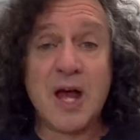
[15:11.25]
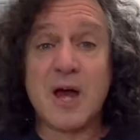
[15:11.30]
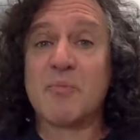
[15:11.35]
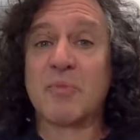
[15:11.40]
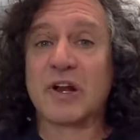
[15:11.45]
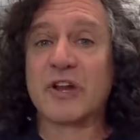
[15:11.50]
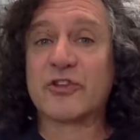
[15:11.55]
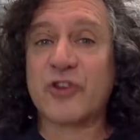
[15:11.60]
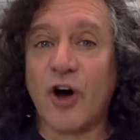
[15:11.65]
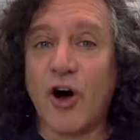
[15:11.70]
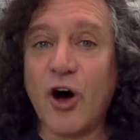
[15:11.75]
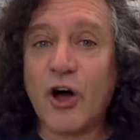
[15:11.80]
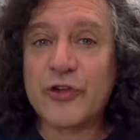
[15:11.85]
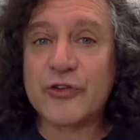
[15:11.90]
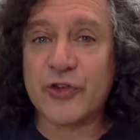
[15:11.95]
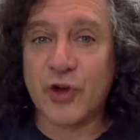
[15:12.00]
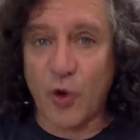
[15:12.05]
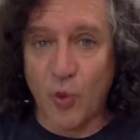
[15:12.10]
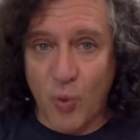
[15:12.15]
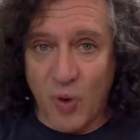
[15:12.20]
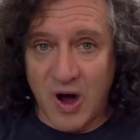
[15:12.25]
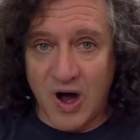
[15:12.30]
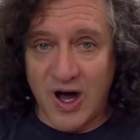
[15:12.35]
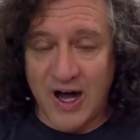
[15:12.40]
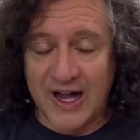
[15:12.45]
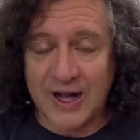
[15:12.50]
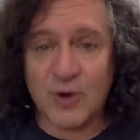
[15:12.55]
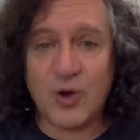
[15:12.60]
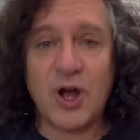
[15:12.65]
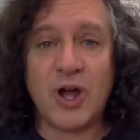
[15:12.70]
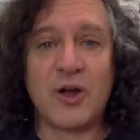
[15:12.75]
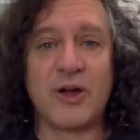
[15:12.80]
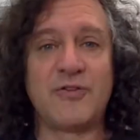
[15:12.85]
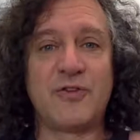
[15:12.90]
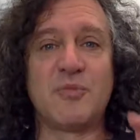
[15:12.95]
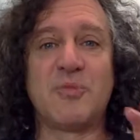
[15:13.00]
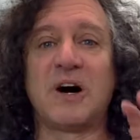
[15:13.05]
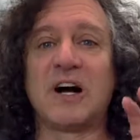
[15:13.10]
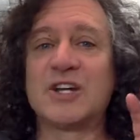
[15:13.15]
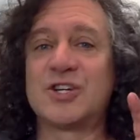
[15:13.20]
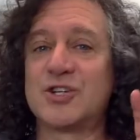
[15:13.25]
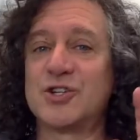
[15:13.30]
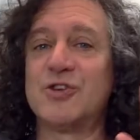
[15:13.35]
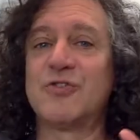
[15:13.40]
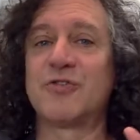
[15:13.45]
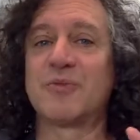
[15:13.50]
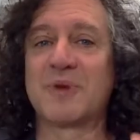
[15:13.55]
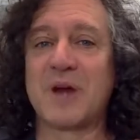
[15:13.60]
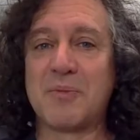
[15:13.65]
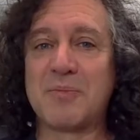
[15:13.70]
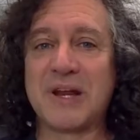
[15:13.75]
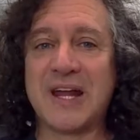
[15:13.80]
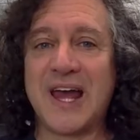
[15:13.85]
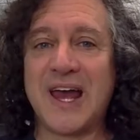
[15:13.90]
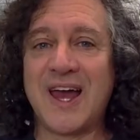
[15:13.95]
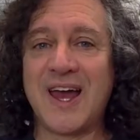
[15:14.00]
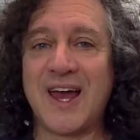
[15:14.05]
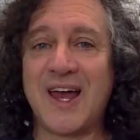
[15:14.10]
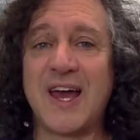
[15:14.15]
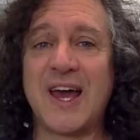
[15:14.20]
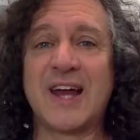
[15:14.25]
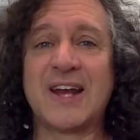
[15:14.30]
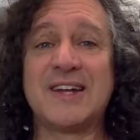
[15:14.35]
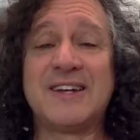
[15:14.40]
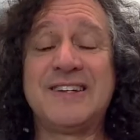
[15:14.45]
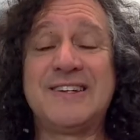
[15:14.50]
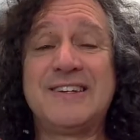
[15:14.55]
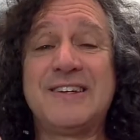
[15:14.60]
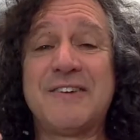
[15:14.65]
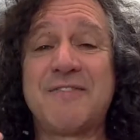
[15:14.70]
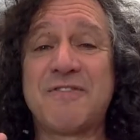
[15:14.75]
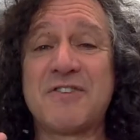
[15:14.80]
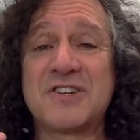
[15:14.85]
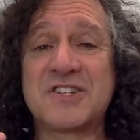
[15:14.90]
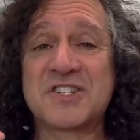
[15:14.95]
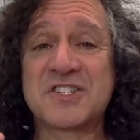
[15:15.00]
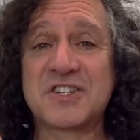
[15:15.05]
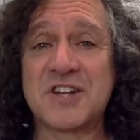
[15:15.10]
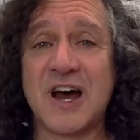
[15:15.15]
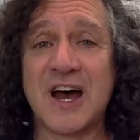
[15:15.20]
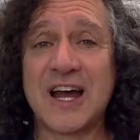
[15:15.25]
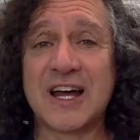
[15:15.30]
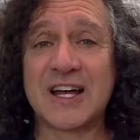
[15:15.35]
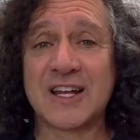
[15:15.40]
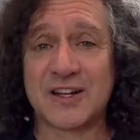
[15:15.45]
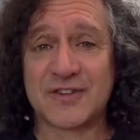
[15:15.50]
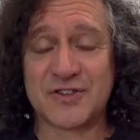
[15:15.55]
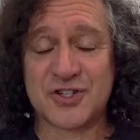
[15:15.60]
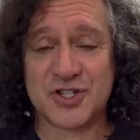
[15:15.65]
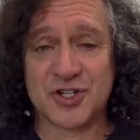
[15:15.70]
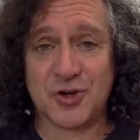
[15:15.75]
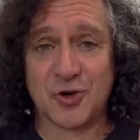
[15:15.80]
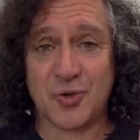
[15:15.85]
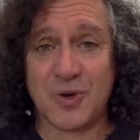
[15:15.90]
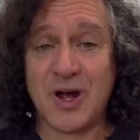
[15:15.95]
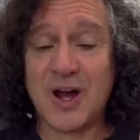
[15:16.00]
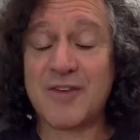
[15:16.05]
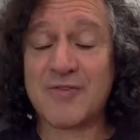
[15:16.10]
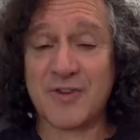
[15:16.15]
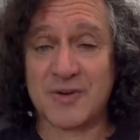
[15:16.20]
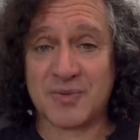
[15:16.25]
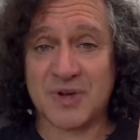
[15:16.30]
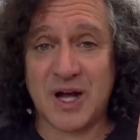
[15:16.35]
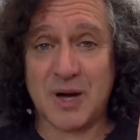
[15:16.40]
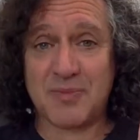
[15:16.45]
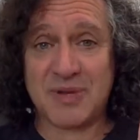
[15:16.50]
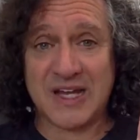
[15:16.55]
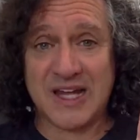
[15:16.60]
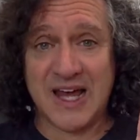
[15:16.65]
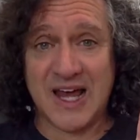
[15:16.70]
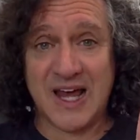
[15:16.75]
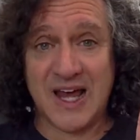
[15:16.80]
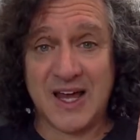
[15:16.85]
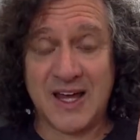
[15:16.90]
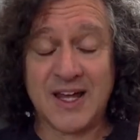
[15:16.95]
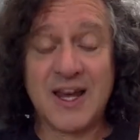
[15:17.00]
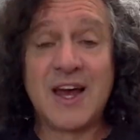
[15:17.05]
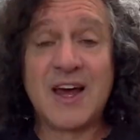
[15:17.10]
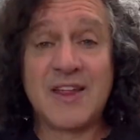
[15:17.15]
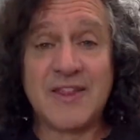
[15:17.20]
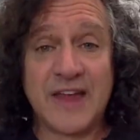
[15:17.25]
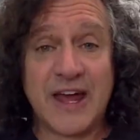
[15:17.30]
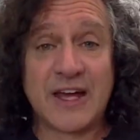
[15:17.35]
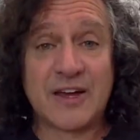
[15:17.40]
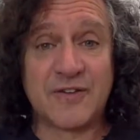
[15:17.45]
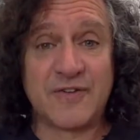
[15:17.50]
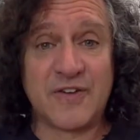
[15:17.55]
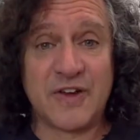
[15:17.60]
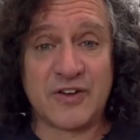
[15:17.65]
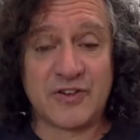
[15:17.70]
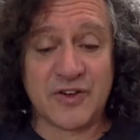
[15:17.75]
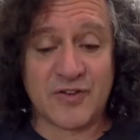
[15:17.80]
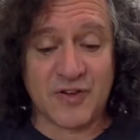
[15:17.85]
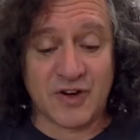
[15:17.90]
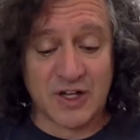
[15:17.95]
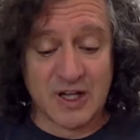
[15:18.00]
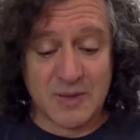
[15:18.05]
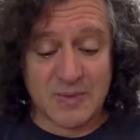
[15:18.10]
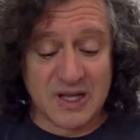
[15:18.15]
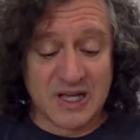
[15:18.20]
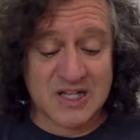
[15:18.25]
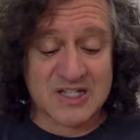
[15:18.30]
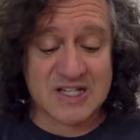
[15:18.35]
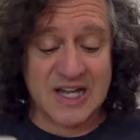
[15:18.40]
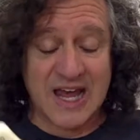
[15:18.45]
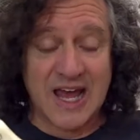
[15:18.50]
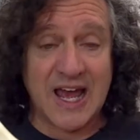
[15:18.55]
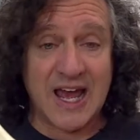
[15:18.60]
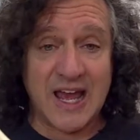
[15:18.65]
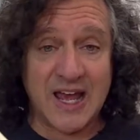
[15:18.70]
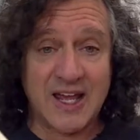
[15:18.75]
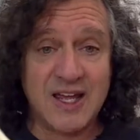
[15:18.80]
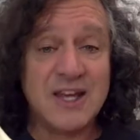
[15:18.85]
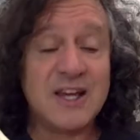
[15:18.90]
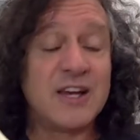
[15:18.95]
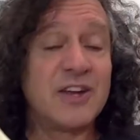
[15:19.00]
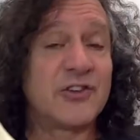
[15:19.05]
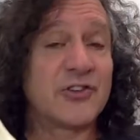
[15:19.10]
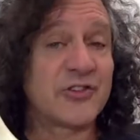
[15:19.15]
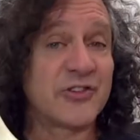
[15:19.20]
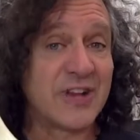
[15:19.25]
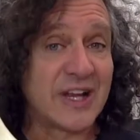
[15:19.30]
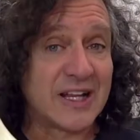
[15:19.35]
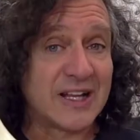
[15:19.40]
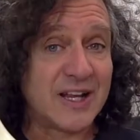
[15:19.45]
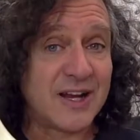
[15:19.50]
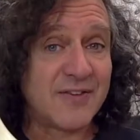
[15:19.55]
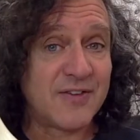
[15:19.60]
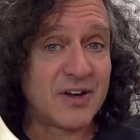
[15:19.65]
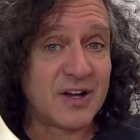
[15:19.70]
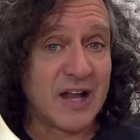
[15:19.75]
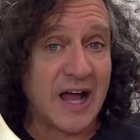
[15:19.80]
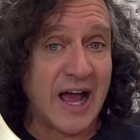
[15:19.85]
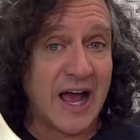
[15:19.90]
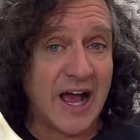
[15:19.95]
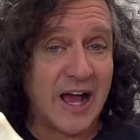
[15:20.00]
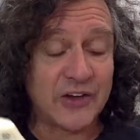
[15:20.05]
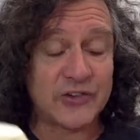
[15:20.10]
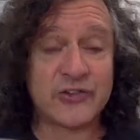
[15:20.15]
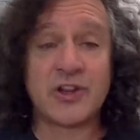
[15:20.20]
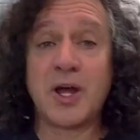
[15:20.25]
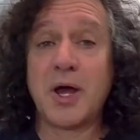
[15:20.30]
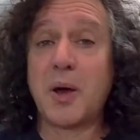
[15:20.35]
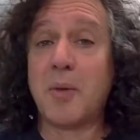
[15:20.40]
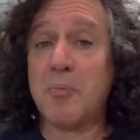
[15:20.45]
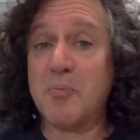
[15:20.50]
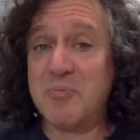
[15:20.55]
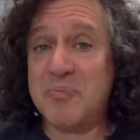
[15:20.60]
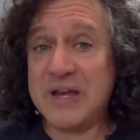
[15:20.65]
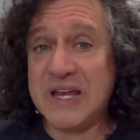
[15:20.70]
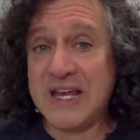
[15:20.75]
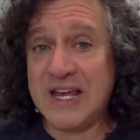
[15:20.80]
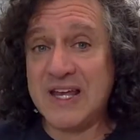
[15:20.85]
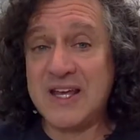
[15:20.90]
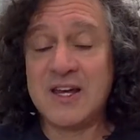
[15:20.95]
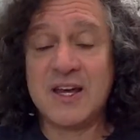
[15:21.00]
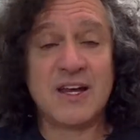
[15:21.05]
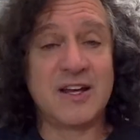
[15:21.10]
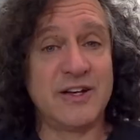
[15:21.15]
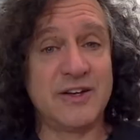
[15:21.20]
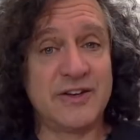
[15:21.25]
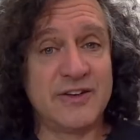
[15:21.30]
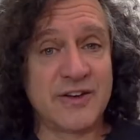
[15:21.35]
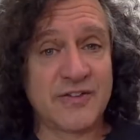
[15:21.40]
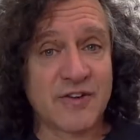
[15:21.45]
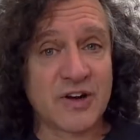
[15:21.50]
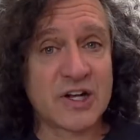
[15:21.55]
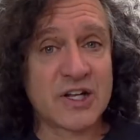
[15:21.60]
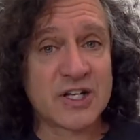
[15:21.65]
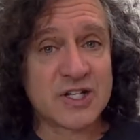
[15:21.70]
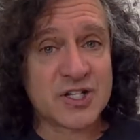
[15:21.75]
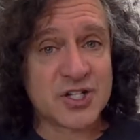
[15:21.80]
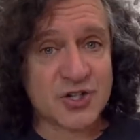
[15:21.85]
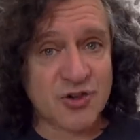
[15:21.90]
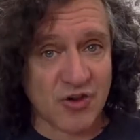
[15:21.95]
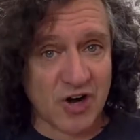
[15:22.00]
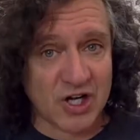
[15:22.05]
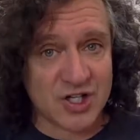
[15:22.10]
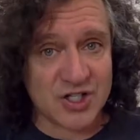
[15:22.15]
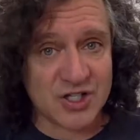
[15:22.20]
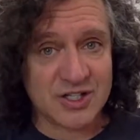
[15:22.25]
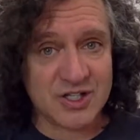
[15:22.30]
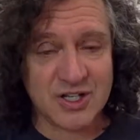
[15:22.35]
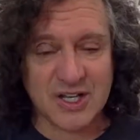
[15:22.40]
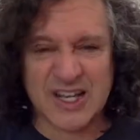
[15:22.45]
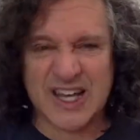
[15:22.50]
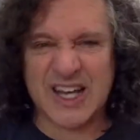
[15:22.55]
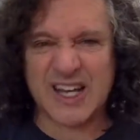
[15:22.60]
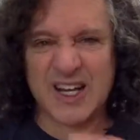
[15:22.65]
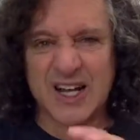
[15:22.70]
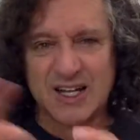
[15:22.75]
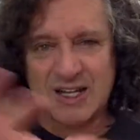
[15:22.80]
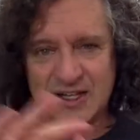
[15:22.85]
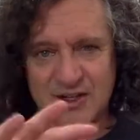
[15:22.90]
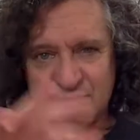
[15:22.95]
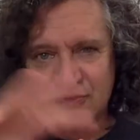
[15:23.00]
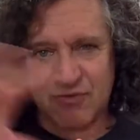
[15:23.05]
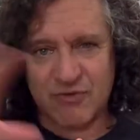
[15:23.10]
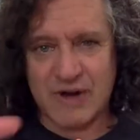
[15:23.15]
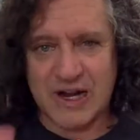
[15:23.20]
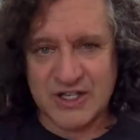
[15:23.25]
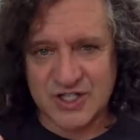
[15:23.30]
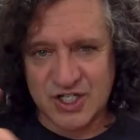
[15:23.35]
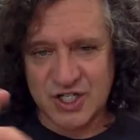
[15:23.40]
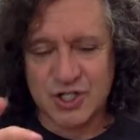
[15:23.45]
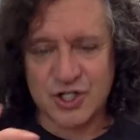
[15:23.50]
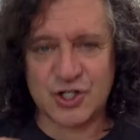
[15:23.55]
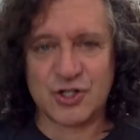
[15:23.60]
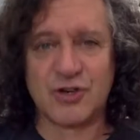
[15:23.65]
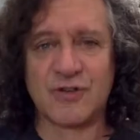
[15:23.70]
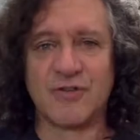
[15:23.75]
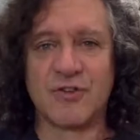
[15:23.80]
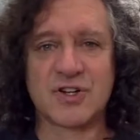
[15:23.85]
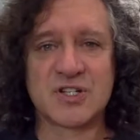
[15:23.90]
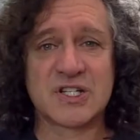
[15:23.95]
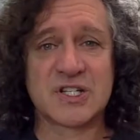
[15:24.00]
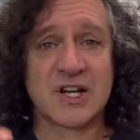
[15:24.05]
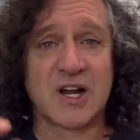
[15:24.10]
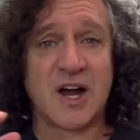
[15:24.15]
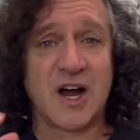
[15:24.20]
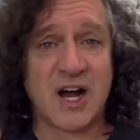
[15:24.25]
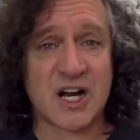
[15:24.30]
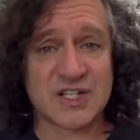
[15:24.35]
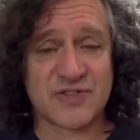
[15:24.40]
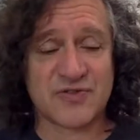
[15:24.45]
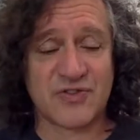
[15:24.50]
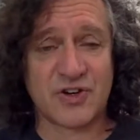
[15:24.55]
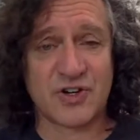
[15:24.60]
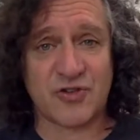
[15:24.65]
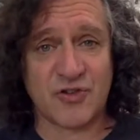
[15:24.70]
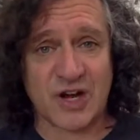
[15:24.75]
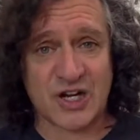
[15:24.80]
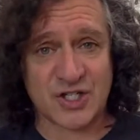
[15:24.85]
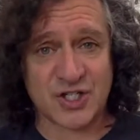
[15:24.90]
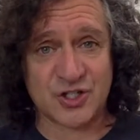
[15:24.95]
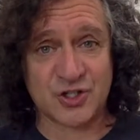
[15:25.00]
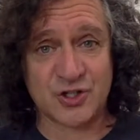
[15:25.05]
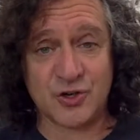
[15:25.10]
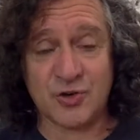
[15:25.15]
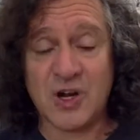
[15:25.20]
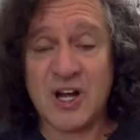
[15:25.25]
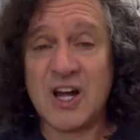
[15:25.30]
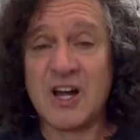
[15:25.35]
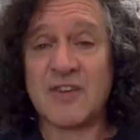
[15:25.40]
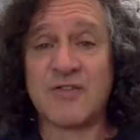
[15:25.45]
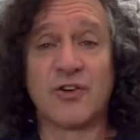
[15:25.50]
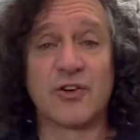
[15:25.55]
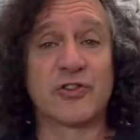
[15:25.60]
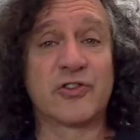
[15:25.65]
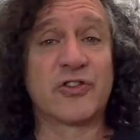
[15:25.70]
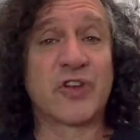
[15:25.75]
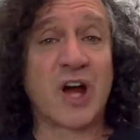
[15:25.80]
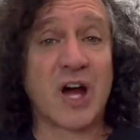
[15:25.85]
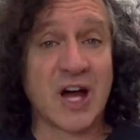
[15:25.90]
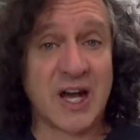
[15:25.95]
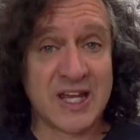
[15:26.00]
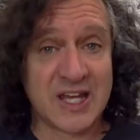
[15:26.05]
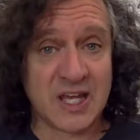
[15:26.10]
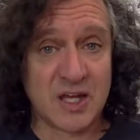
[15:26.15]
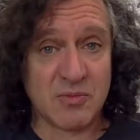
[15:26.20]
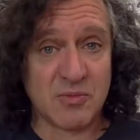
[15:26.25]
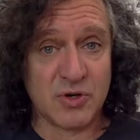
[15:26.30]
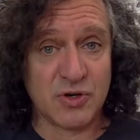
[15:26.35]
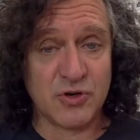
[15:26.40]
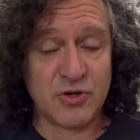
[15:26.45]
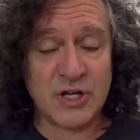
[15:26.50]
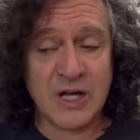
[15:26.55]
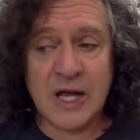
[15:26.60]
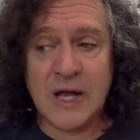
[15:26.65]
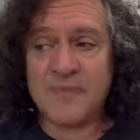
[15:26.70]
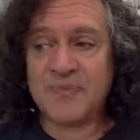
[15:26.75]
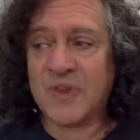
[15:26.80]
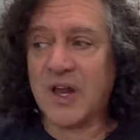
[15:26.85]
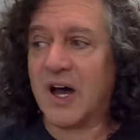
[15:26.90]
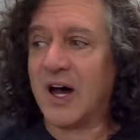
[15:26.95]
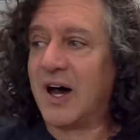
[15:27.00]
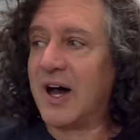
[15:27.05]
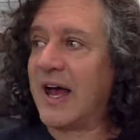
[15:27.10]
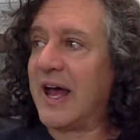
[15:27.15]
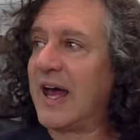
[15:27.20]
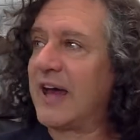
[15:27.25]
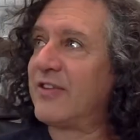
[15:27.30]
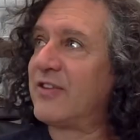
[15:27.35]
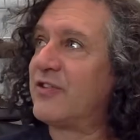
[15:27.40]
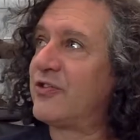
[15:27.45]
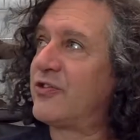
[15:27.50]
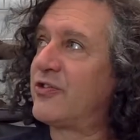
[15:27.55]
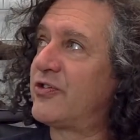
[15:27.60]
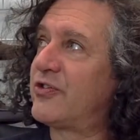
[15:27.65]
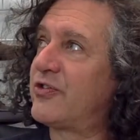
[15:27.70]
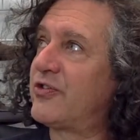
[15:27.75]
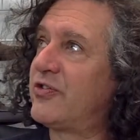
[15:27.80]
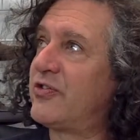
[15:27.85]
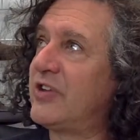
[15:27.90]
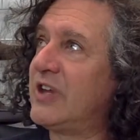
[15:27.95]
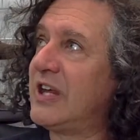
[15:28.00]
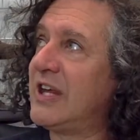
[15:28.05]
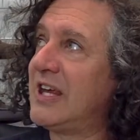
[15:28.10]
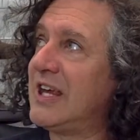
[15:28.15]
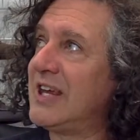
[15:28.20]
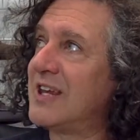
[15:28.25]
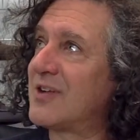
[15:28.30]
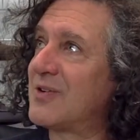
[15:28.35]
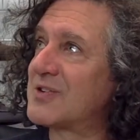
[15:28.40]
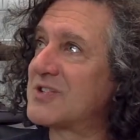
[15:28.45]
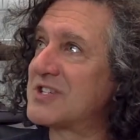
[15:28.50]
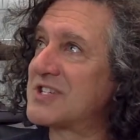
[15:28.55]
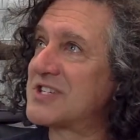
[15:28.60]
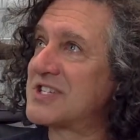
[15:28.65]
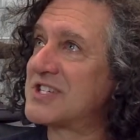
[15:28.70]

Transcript: But it's also why if you buy a shoe from company A and a different style of shoe from company A, they could fit differently because A, slightly different last, B, different construction, again, like a racing shoe versus an Oxford dress shoe versus a hiking boot, and C, there's